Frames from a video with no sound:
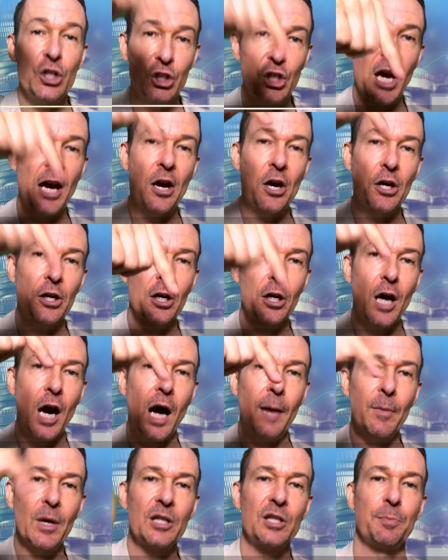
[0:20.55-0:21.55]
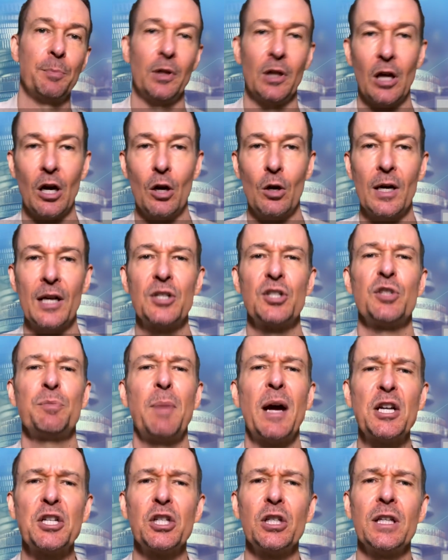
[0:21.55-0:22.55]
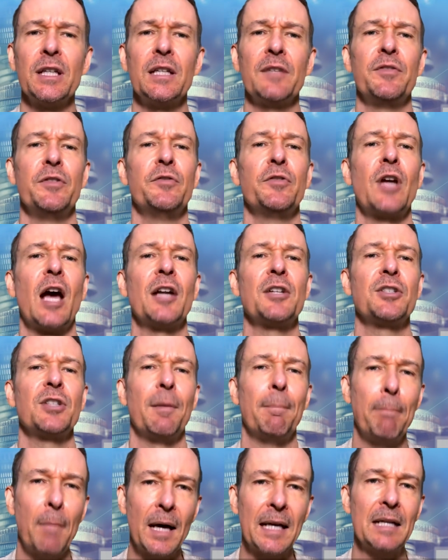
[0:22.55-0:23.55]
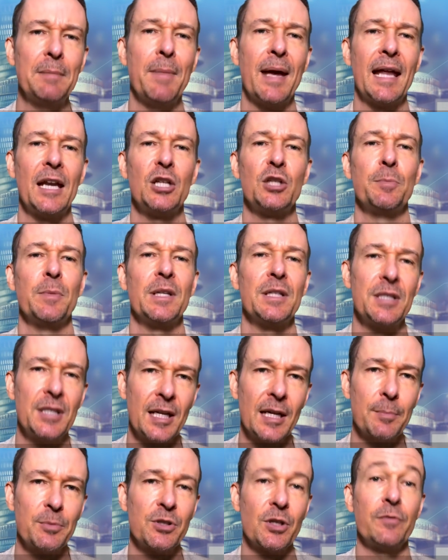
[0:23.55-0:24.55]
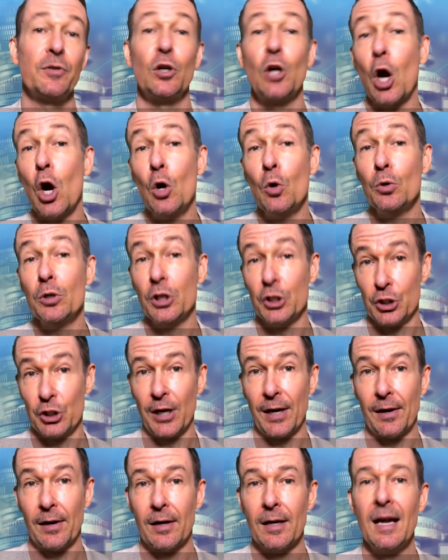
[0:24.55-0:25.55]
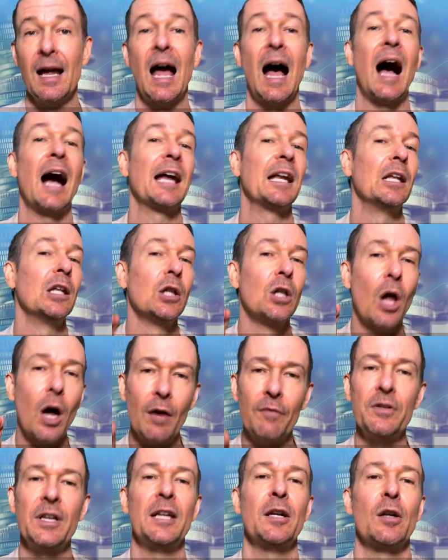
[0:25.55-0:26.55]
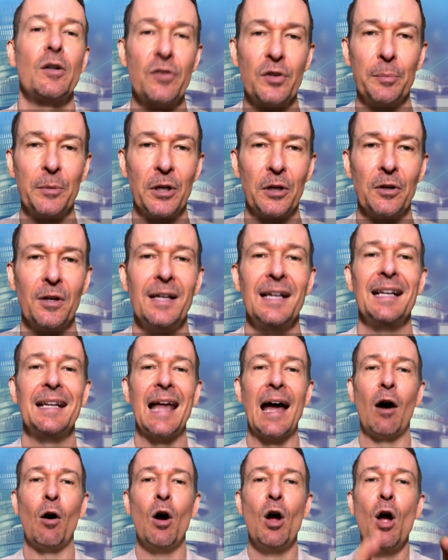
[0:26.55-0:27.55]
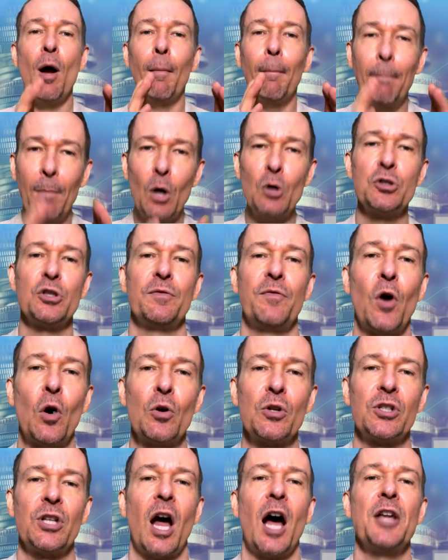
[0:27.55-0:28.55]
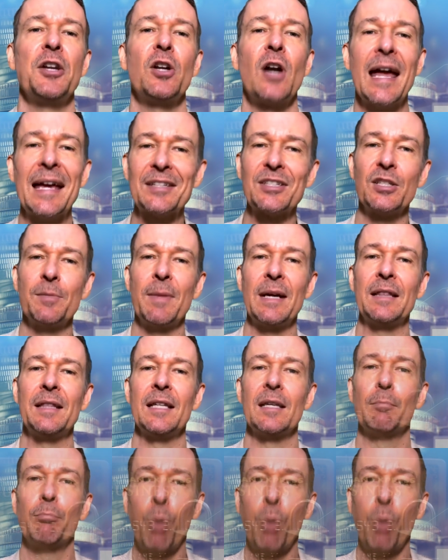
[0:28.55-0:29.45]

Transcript: share your comments below, especially if you've got some money management tips of your own to share. I'd love to hear from you. Now, most folks underestimate the